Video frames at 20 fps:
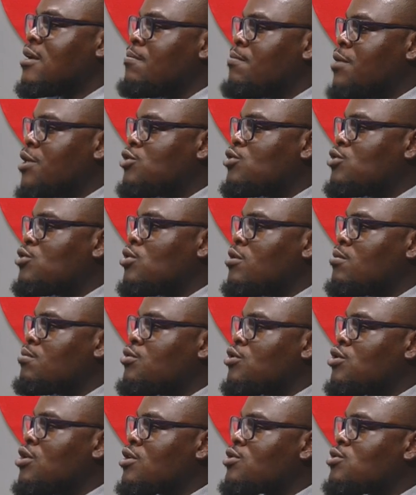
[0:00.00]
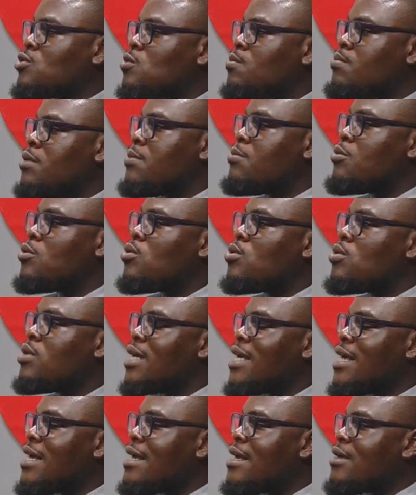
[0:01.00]
petroleum products to people
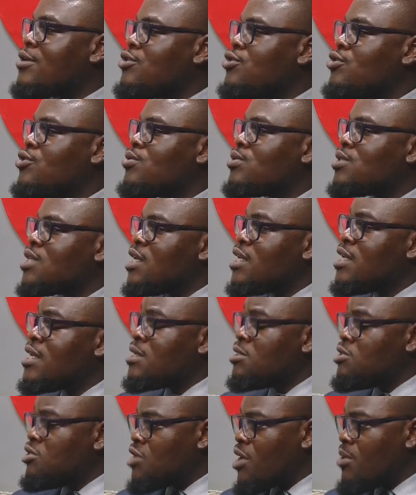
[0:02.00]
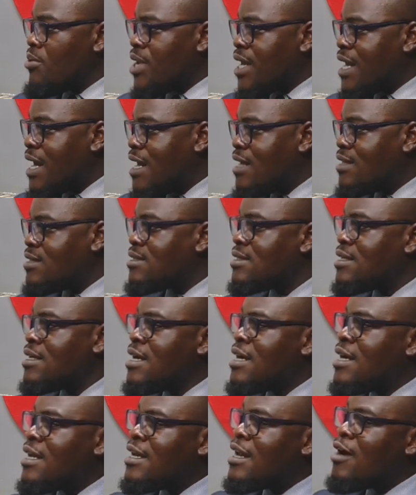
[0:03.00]
using jerry cans.
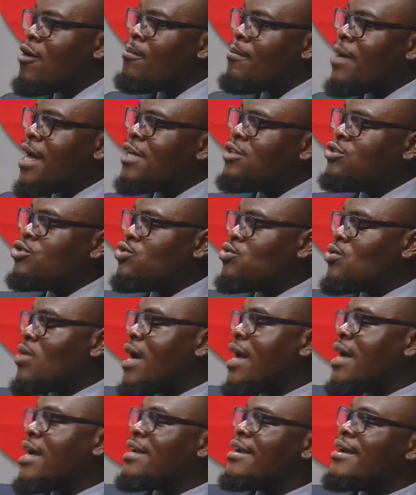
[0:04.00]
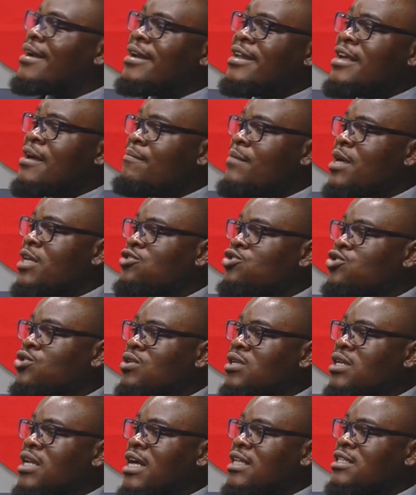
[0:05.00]
Now, mind you, I had earlier
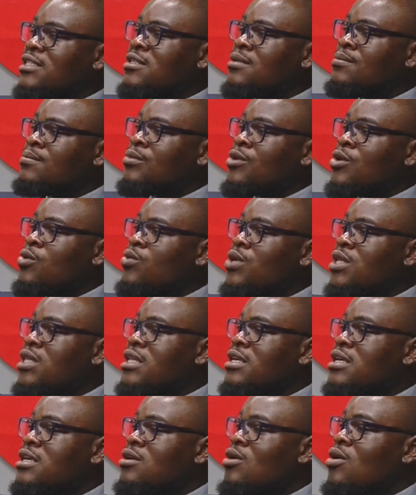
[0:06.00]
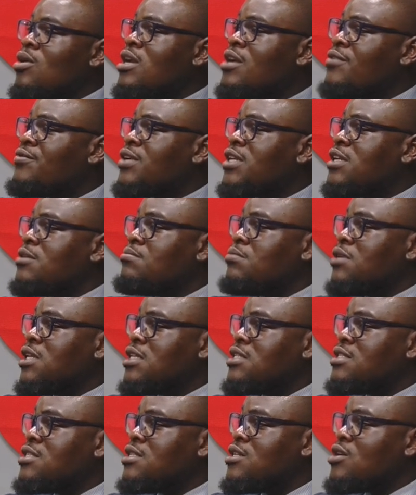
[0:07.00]
mentioned that with the
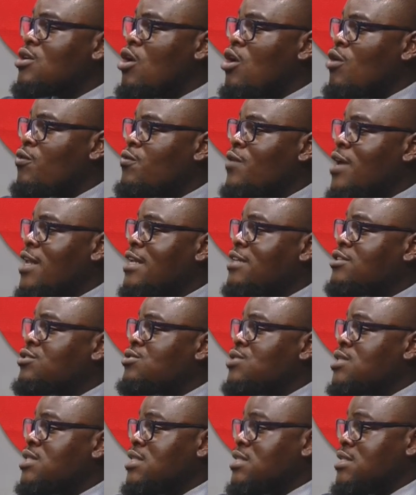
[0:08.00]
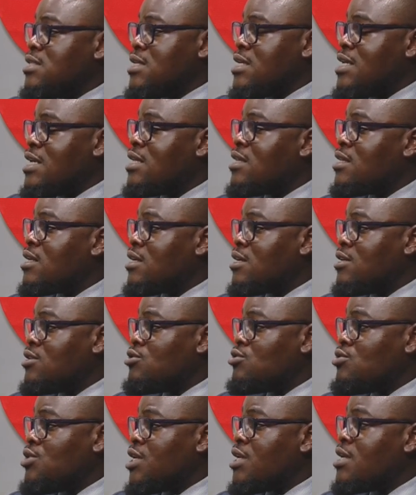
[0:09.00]
unavailability of electricity in the
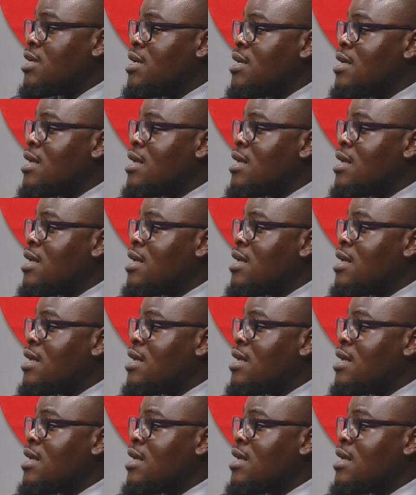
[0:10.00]
country,